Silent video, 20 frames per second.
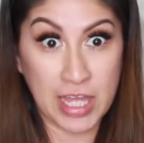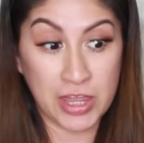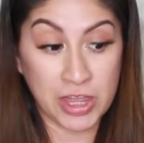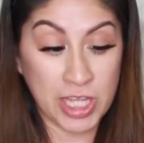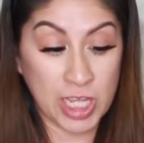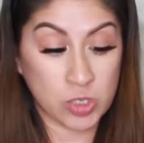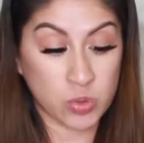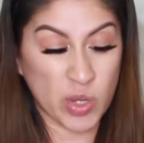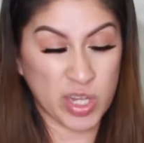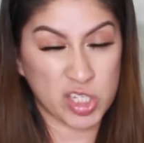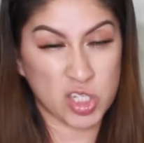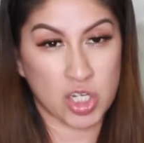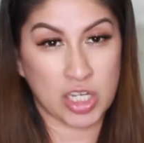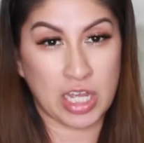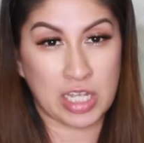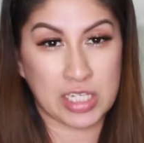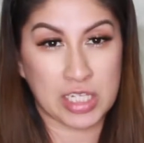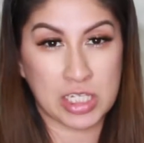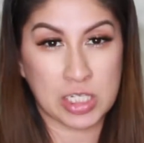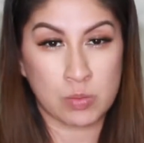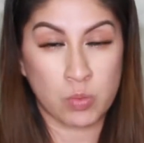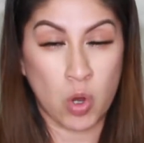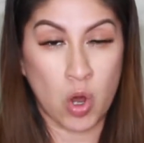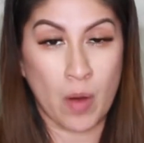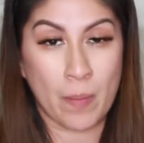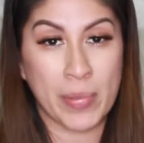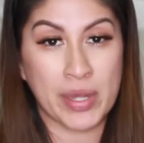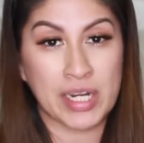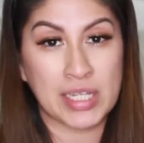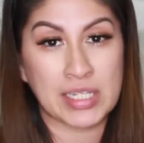and that's why I took a
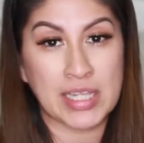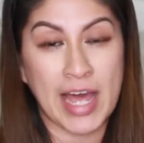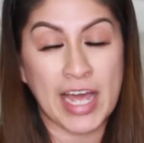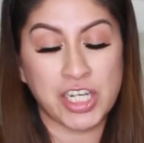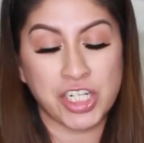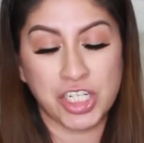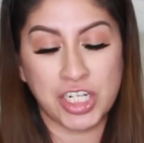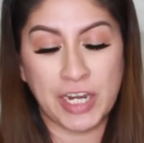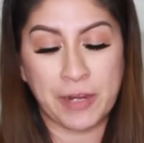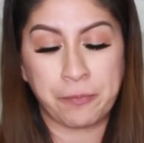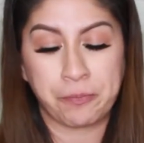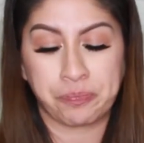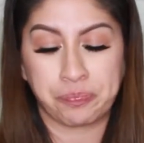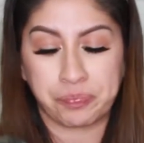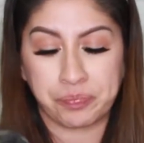small. But it's actually,